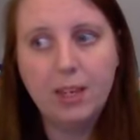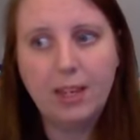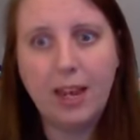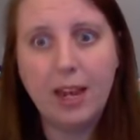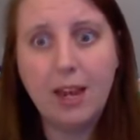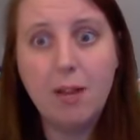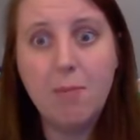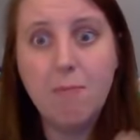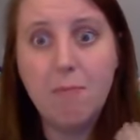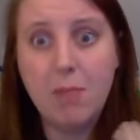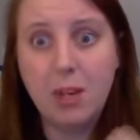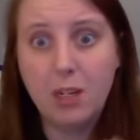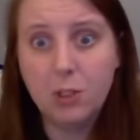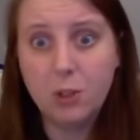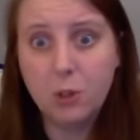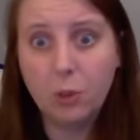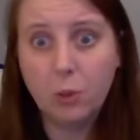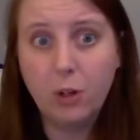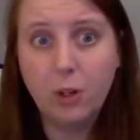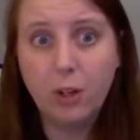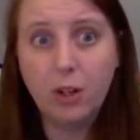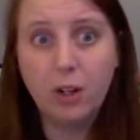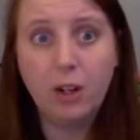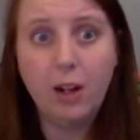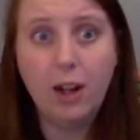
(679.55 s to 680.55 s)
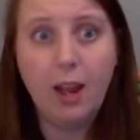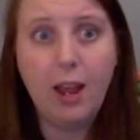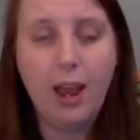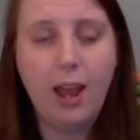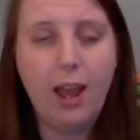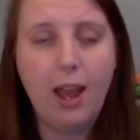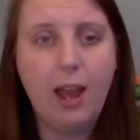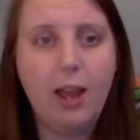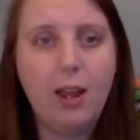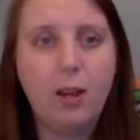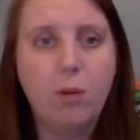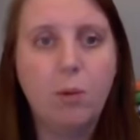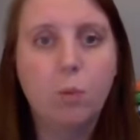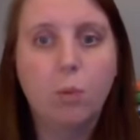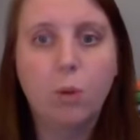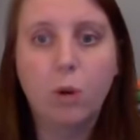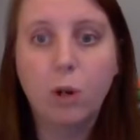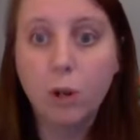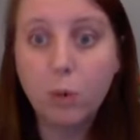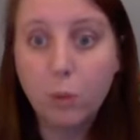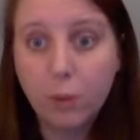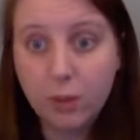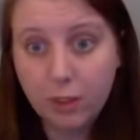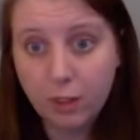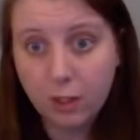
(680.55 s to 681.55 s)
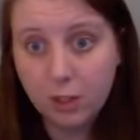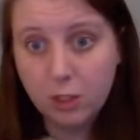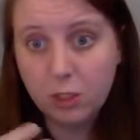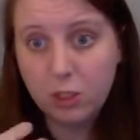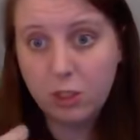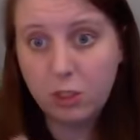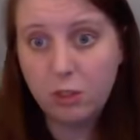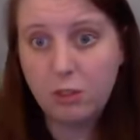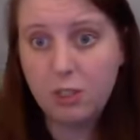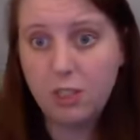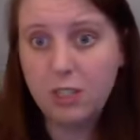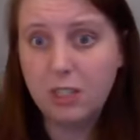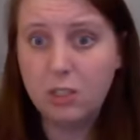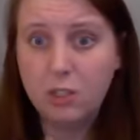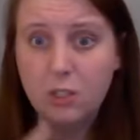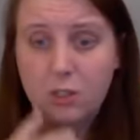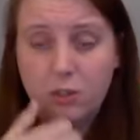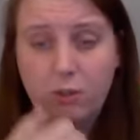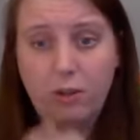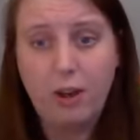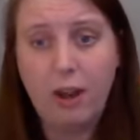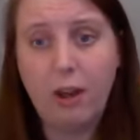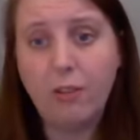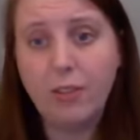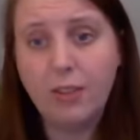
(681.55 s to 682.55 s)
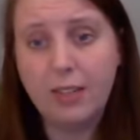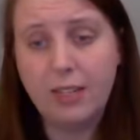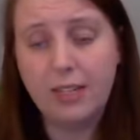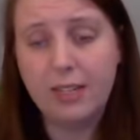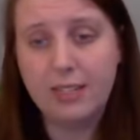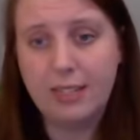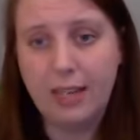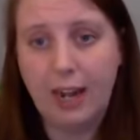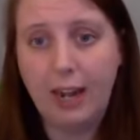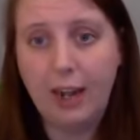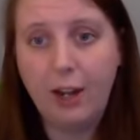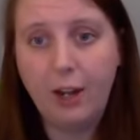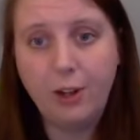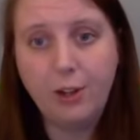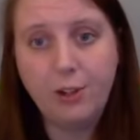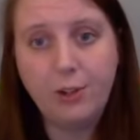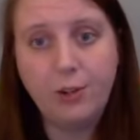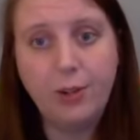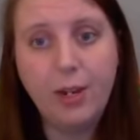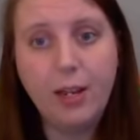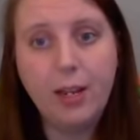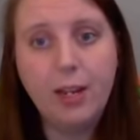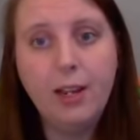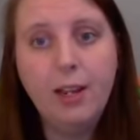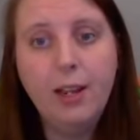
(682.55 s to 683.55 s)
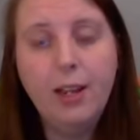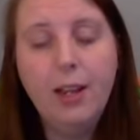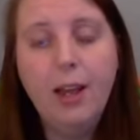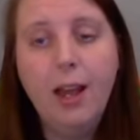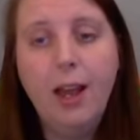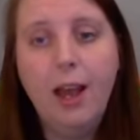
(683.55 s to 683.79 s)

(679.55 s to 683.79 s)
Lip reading: kind of mentor and work with our students throughout the entire unit.